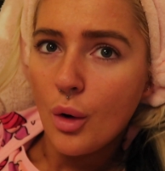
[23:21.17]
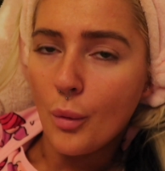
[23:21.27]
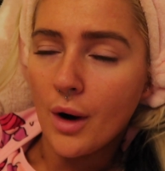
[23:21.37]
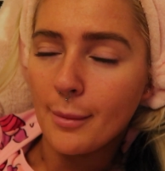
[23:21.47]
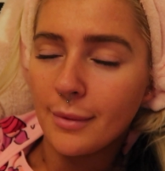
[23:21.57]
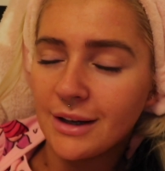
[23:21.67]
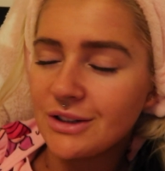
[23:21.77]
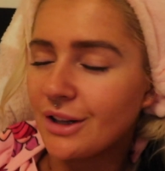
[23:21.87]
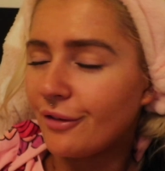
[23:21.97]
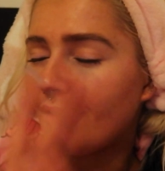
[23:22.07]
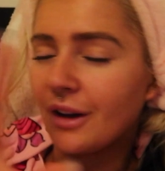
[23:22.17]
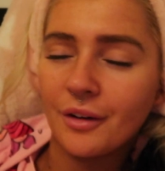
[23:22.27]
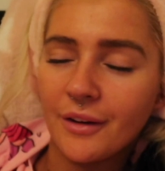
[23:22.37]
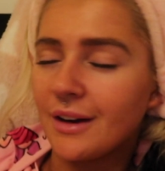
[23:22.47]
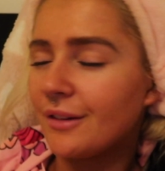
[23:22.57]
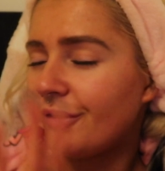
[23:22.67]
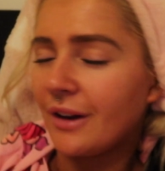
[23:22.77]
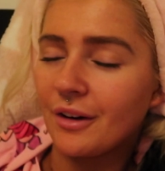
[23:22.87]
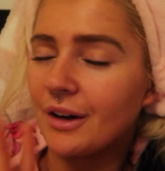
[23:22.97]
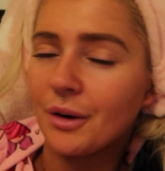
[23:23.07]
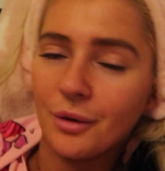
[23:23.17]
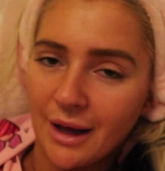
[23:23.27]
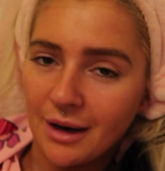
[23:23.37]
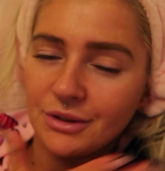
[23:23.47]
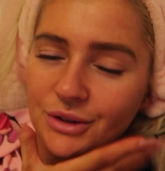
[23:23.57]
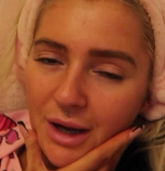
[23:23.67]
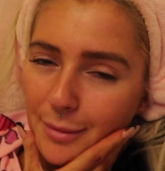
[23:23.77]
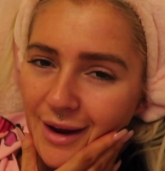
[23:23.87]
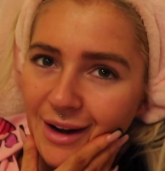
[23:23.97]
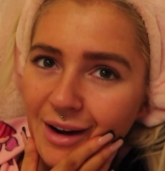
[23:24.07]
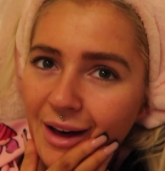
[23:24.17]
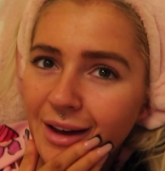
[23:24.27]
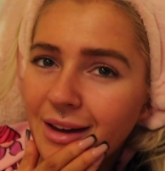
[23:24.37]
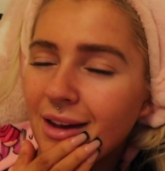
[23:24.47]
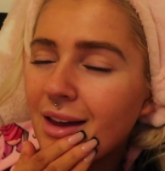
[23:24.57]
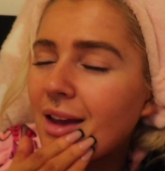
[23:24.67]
where I'm literally figuring it figuring it all out. Do you know what I mean? Like